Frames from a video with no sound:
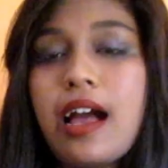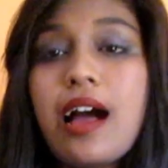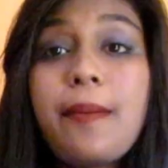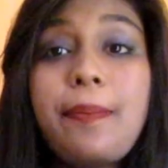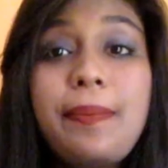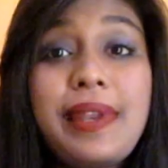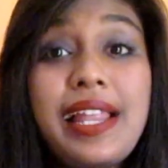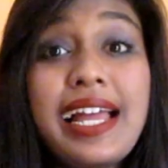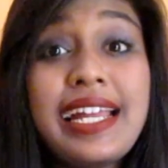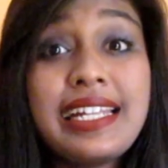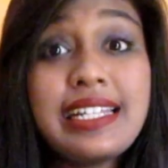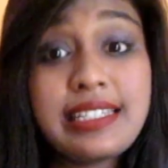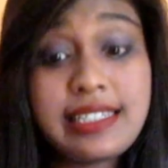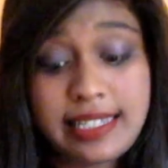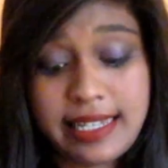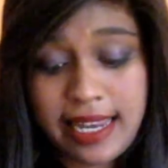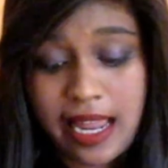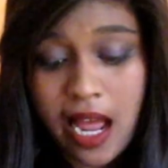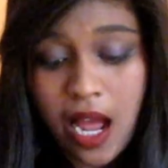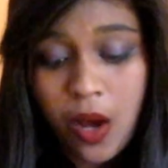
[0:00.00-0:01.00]
apply
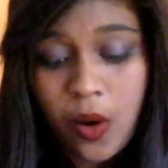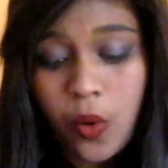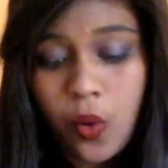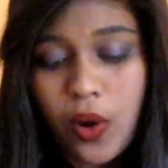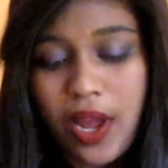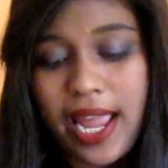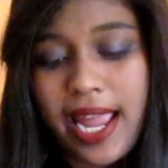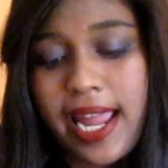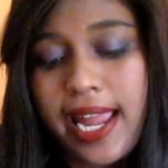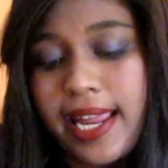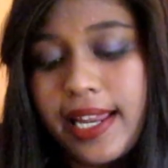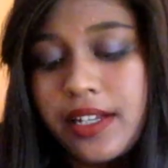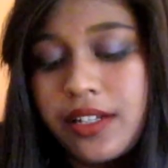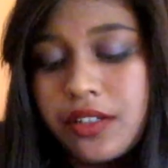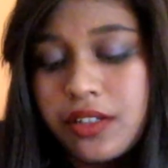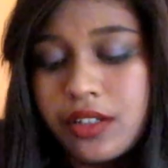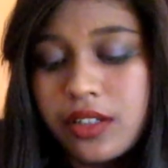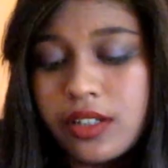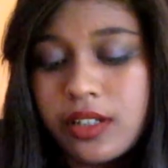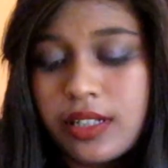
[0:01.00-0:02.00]
it now and
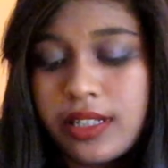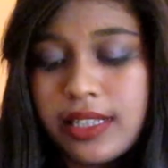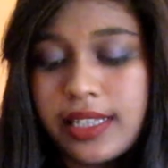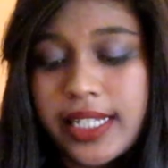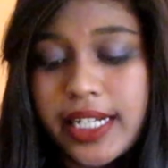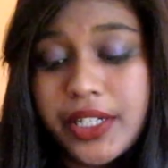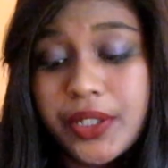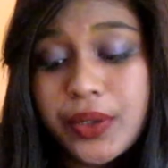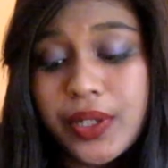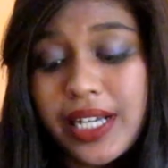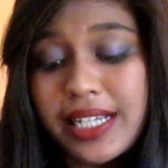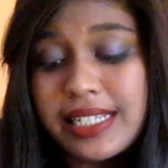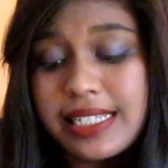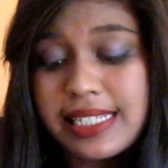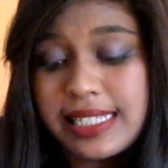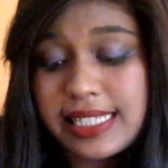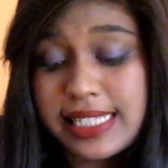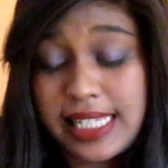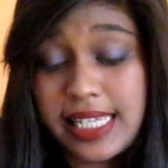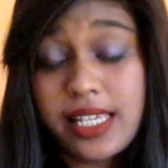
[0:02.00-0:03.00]
let you guys
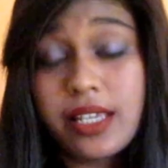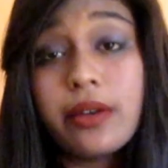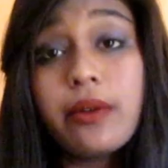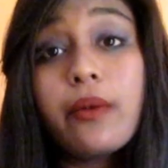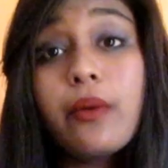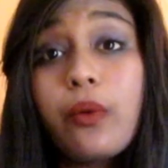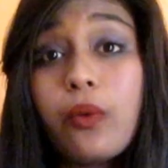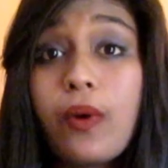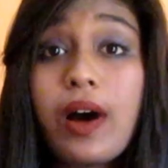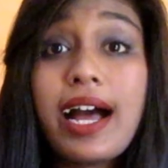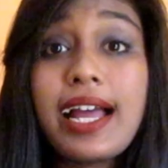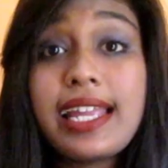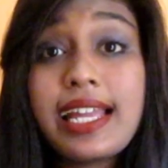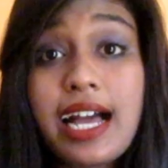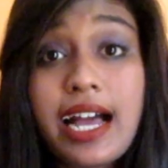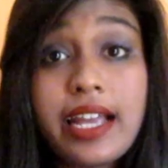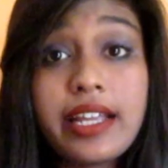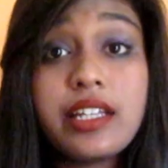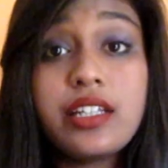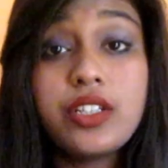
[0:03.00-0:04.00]
see why
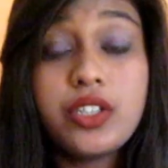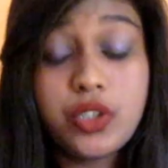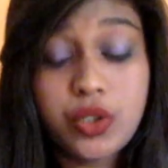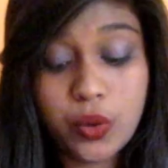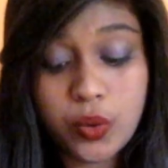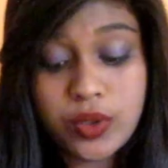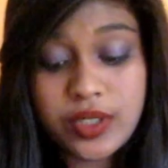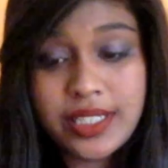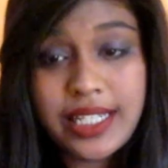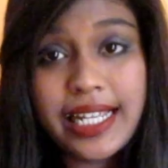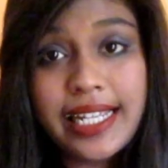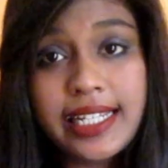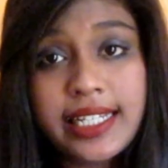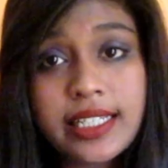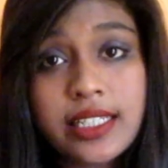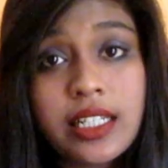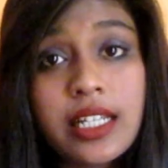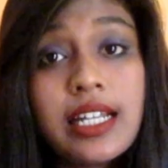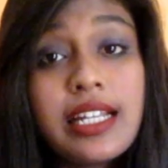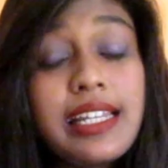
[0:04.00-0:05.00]
I don't like
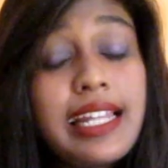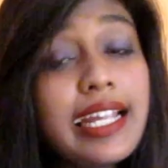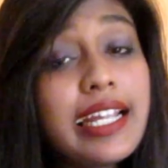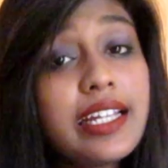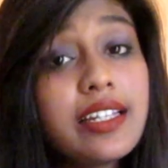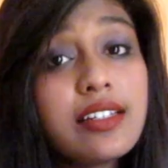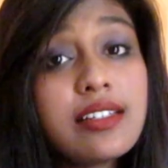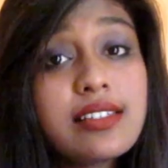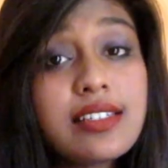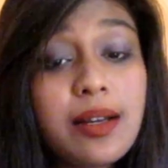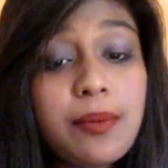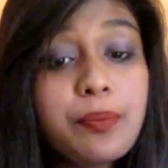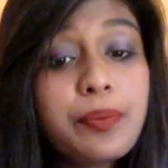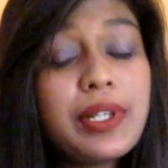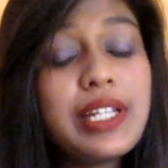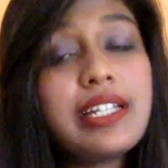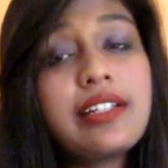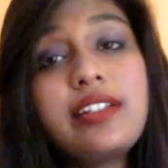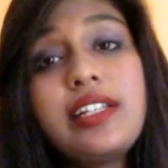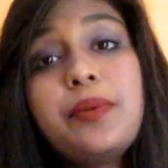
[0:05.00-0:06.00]
it. Like it is
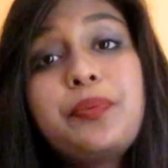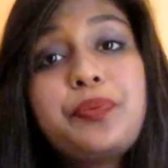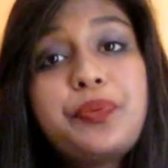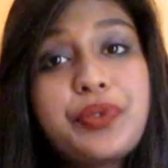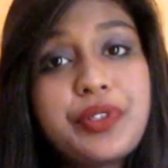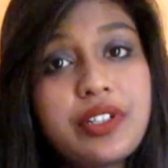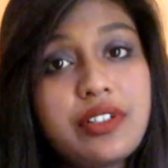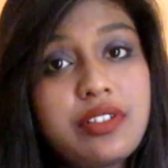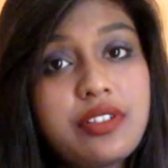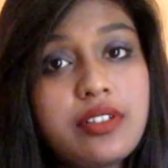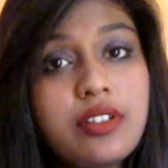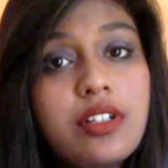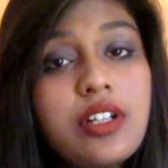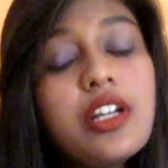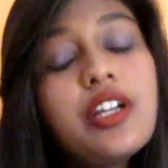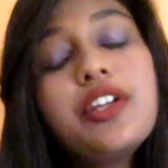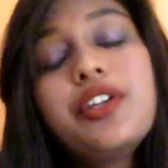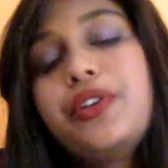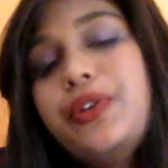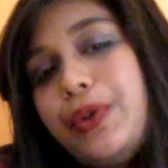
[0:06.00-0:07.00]
completely personal.
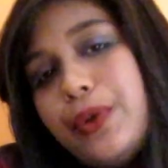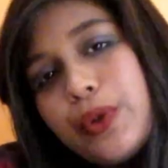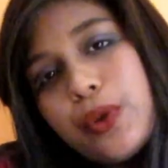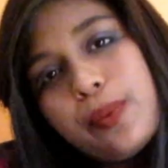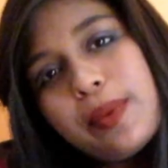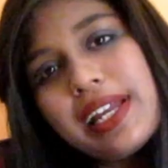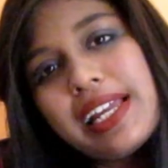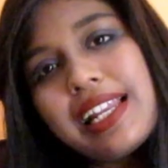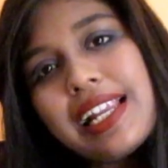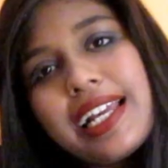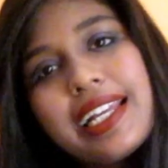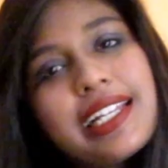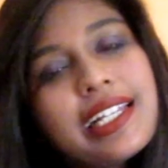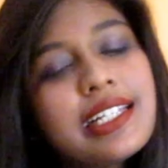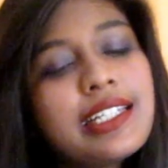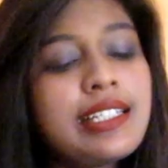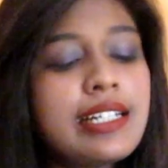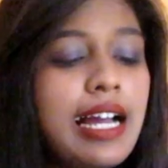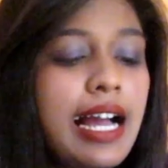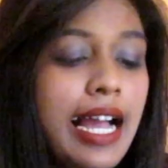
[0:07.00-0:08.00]
You may like
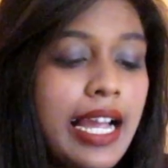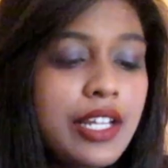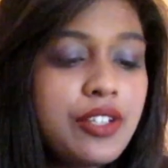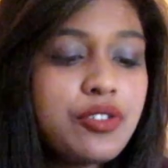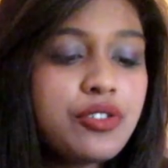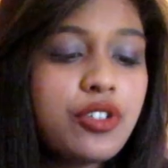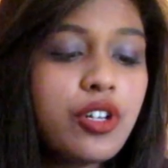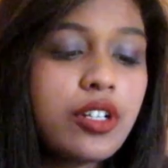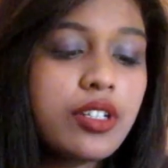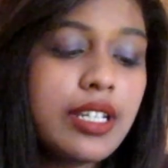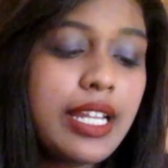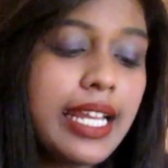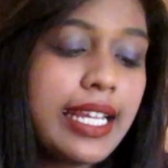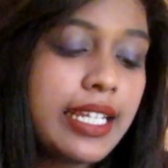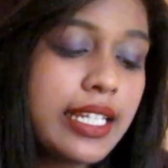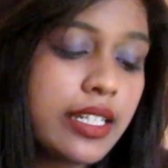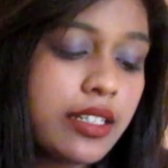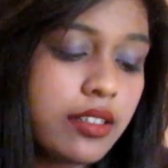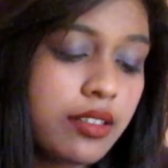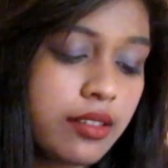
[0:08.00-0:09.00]
it, I do not
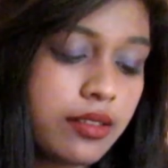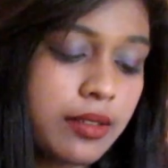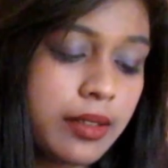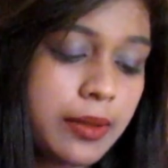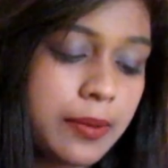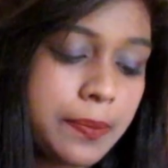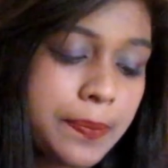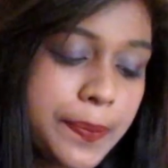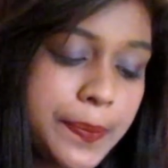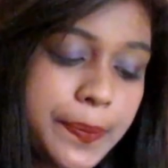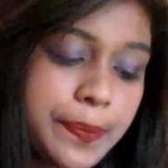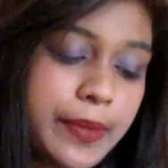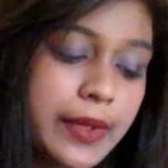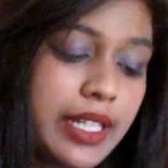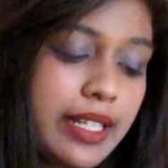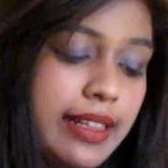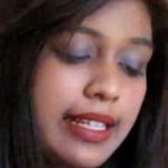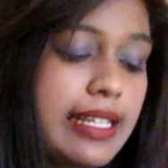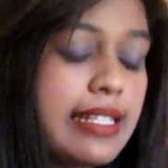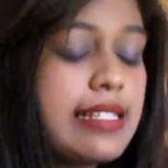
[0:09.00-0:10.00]
like it,
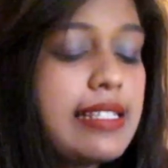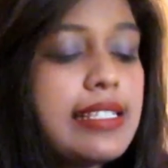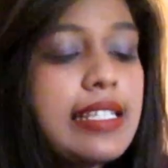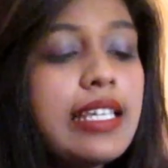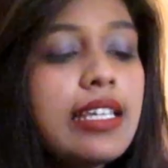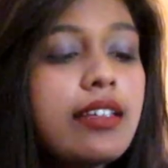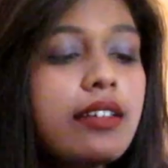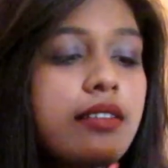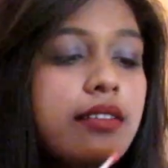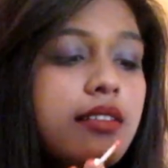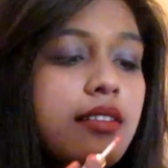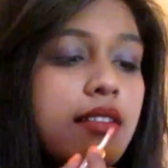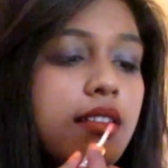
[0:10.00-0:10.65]
Let's see.